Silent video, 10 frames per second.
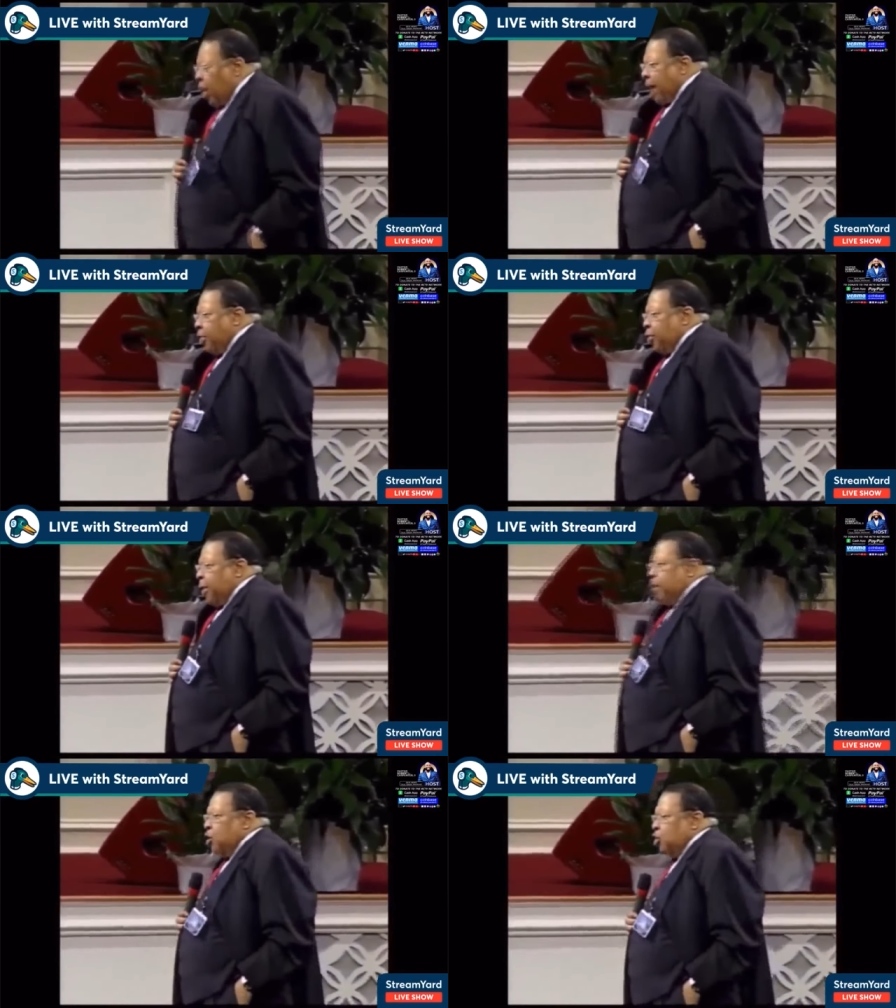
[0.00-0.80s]
white
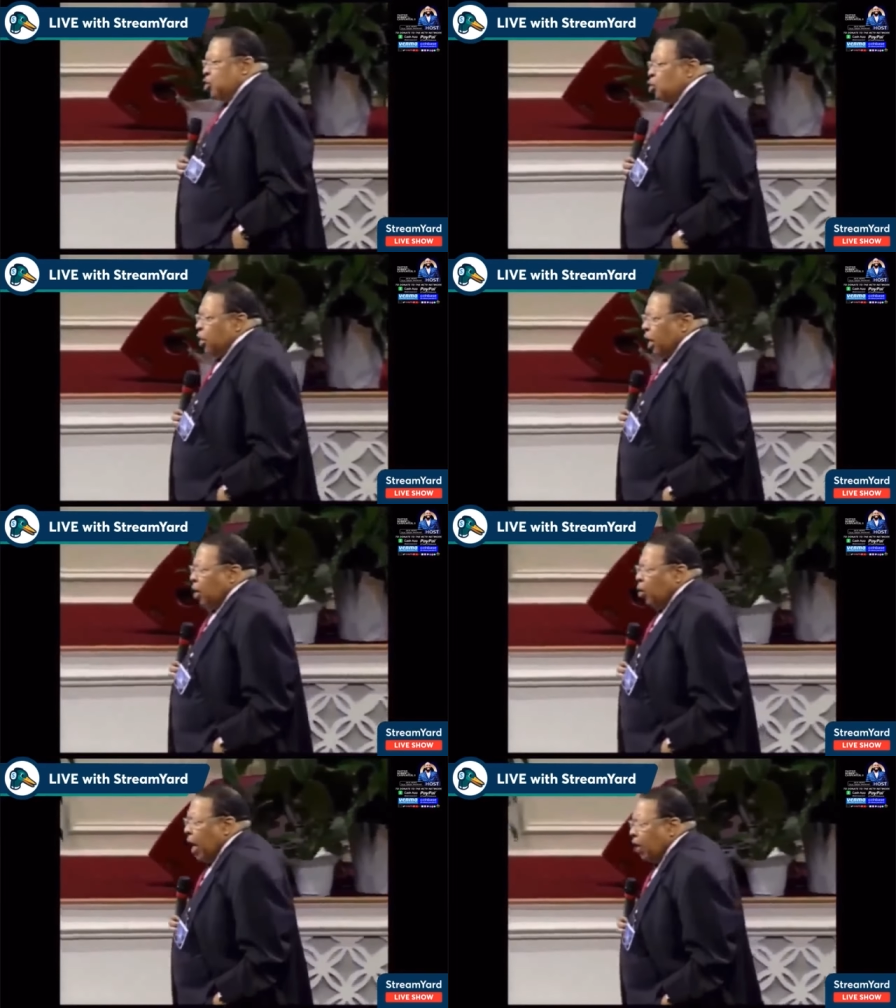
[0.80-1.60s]
three piece
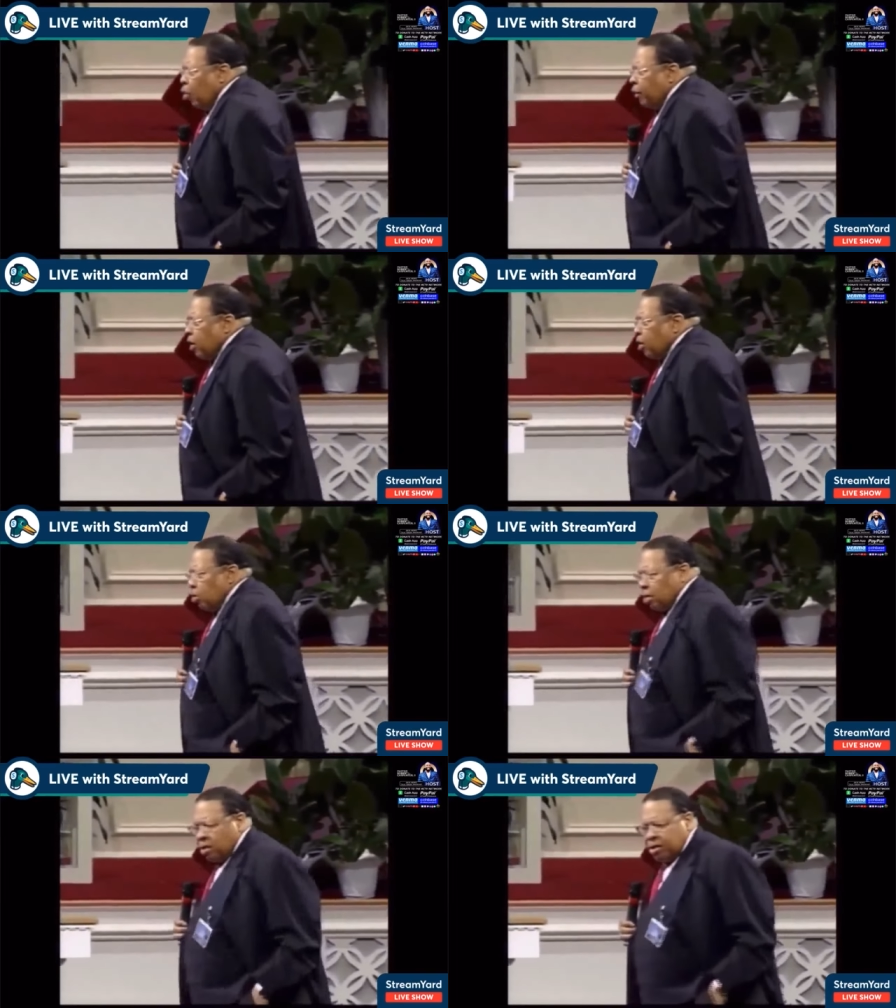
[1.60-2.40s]
suit, and a white
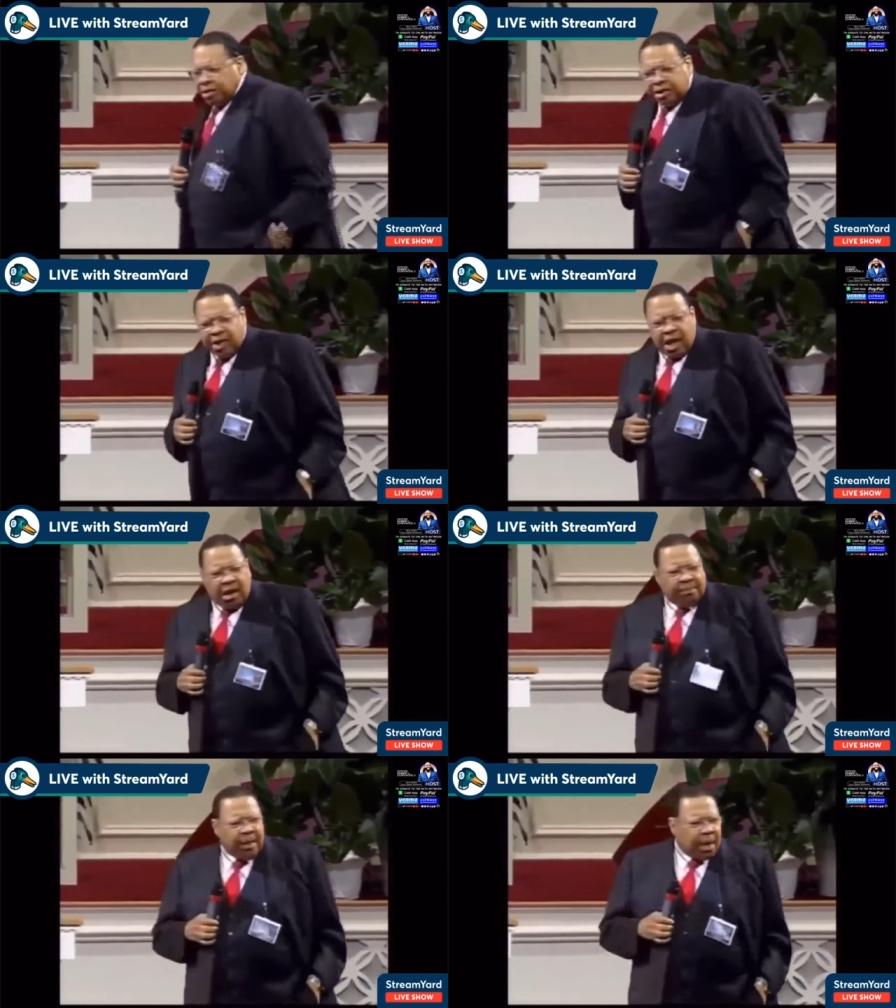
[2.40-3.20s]
overcoat across his
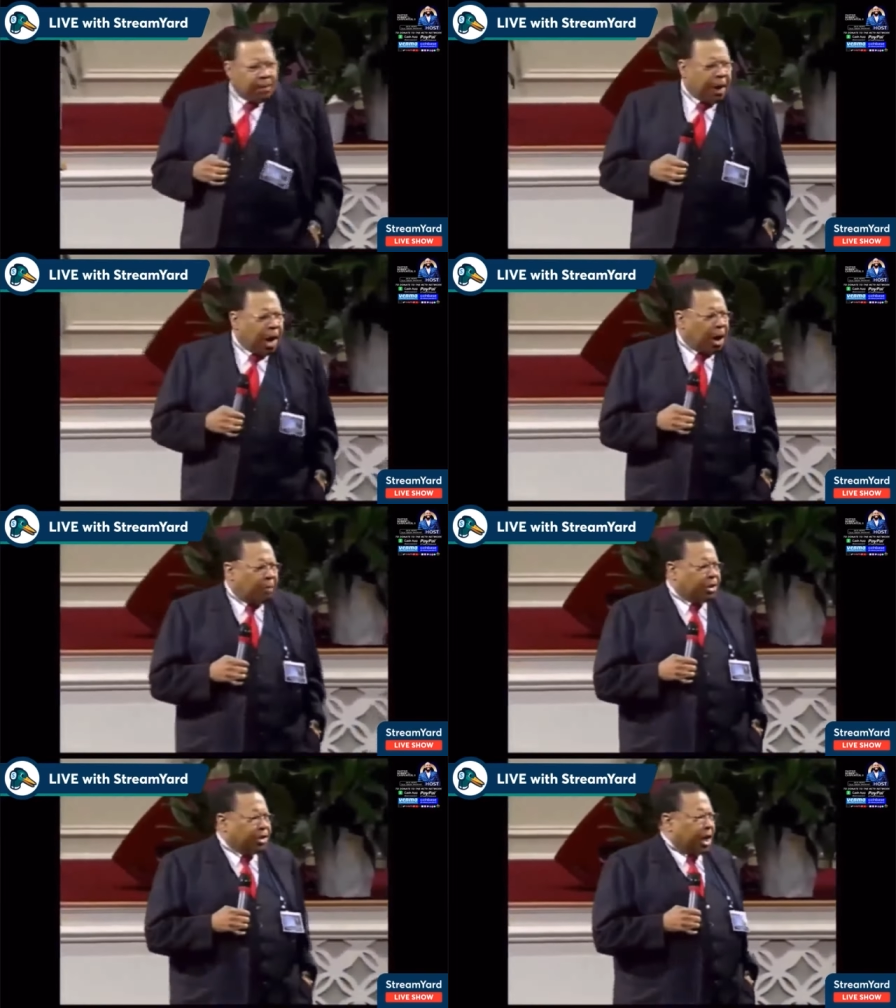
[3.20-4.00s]
arm.
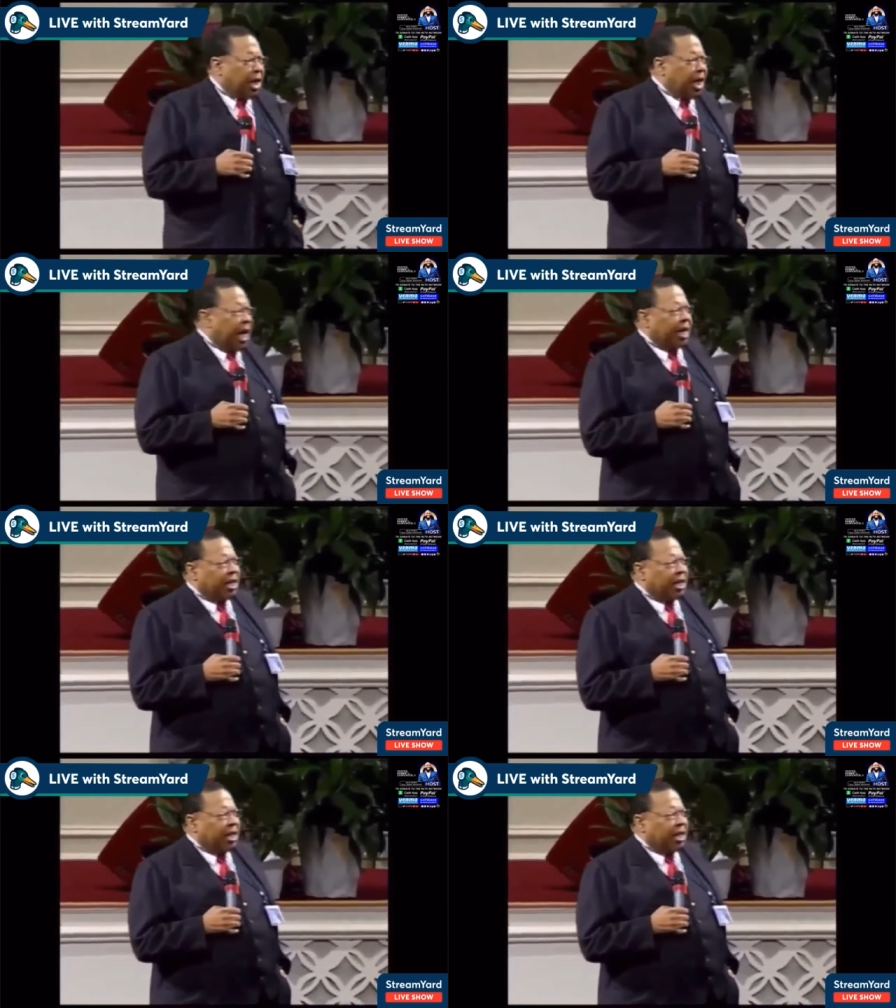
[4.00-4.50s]
Palm Sunday,